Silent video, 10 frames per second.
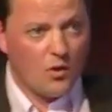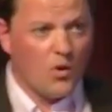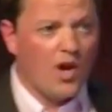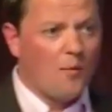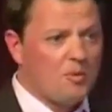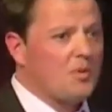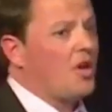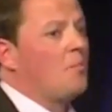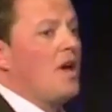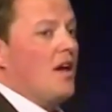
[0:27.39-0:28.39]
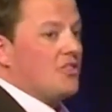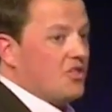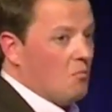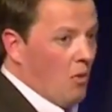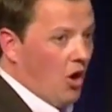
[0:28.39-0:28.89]
I want to help you become
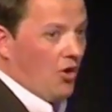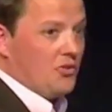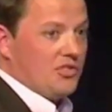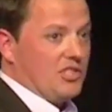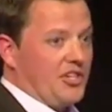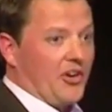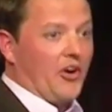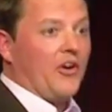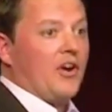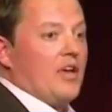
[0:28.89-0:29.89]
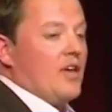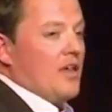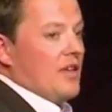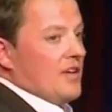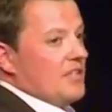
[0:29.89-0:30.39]
tomorrow's leader
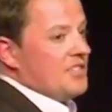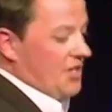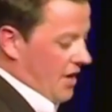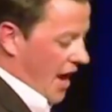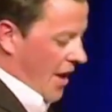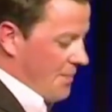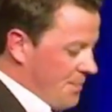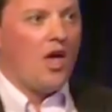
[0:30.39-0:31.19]
today.